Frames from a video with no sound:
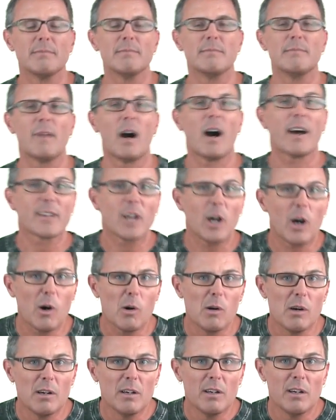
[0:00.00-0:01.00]
Margot,
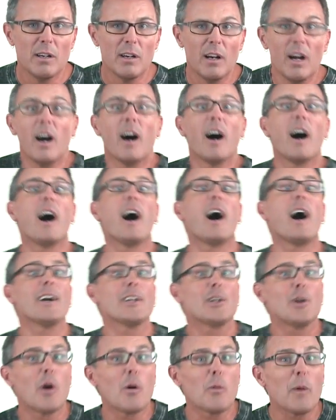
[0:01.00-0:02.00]
are
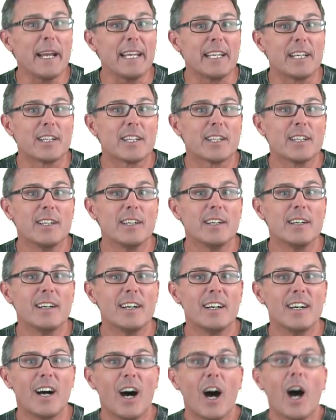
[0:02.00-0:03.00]
you awake?
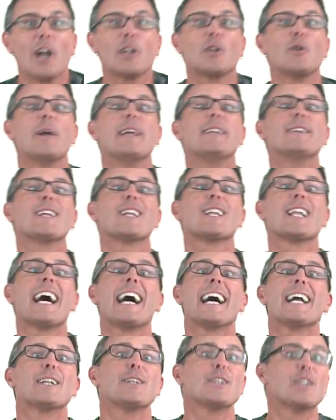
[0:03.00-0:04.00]
Are you in the
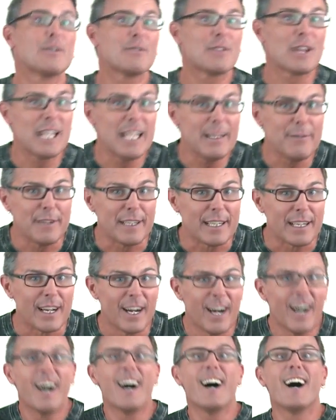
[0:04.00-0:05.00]
land of the living?
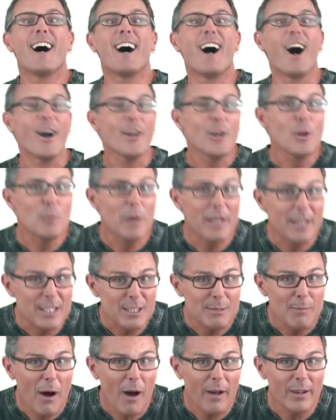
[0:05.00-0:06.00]
Are you with
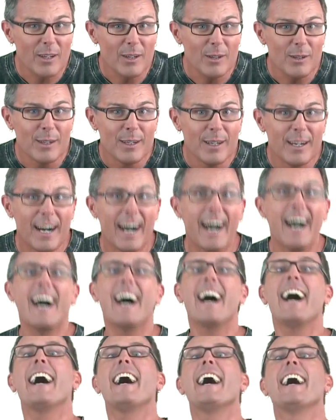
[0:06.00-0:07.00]
us, Margot?
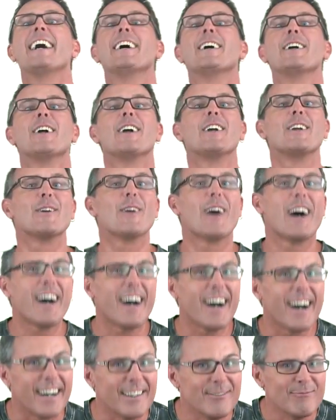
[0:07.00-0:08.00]
Ah, you
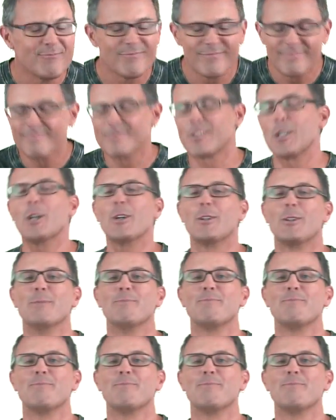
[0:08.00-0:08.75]
are. Good.